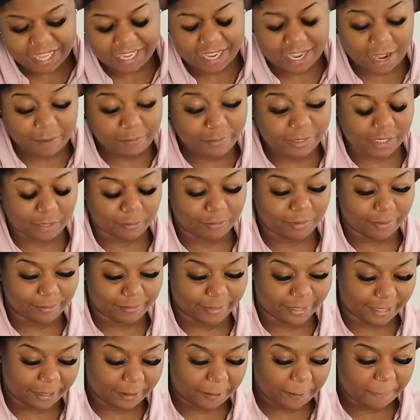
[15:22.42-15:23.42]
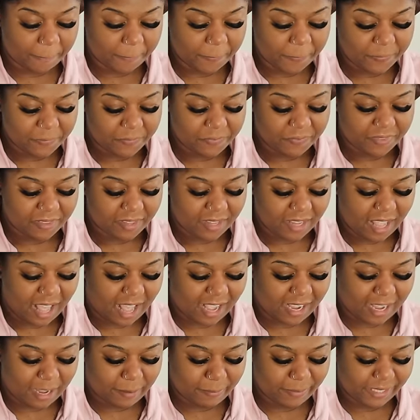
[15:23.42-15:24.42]
Comments are public.
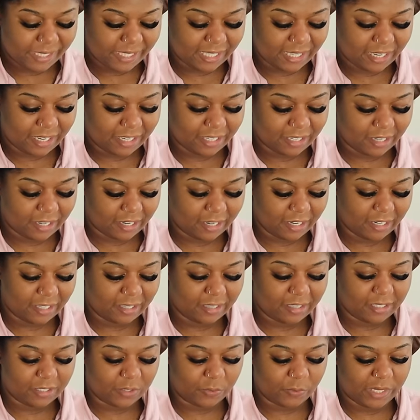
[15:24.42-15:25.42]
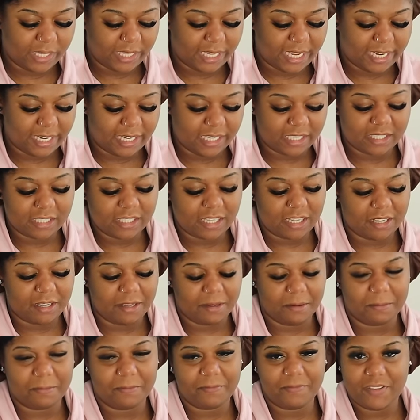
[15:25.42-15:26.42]
I commented under this one lady's
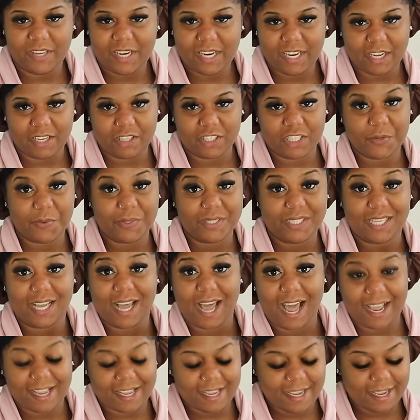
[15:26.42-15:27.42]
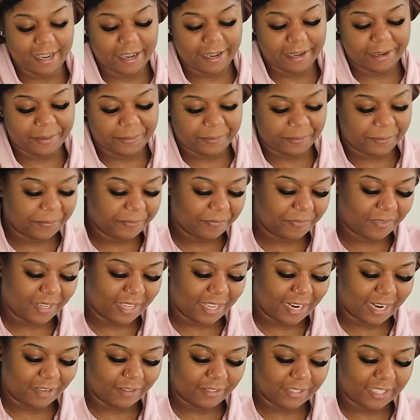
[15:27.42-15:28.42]
video. She went to a hockey game
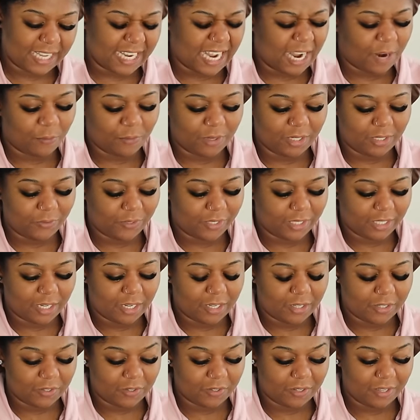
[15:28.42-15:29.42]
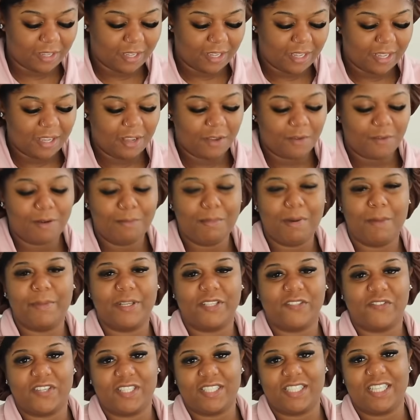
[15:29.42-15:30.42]
and I was like, I really want to go. Well, my
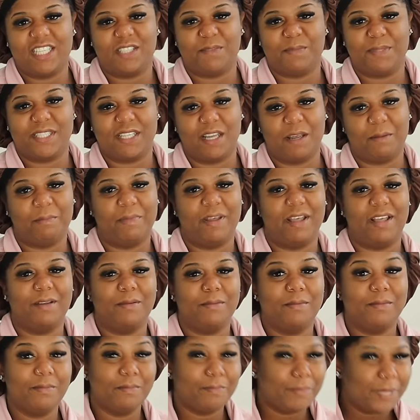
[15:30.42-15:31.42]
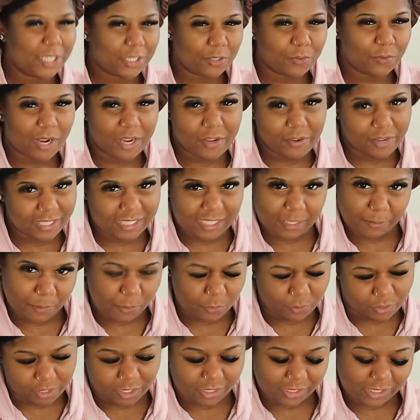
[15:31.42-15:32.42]
best friend texts me talking about, why you ain't tell me you
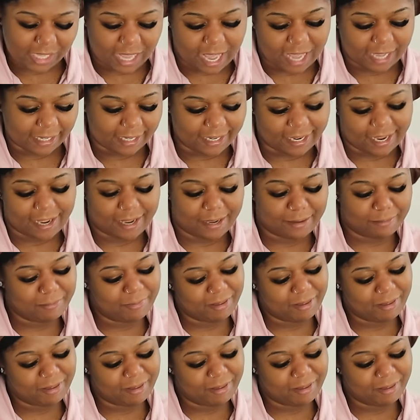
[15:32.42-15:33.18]
want to go to a hockey game?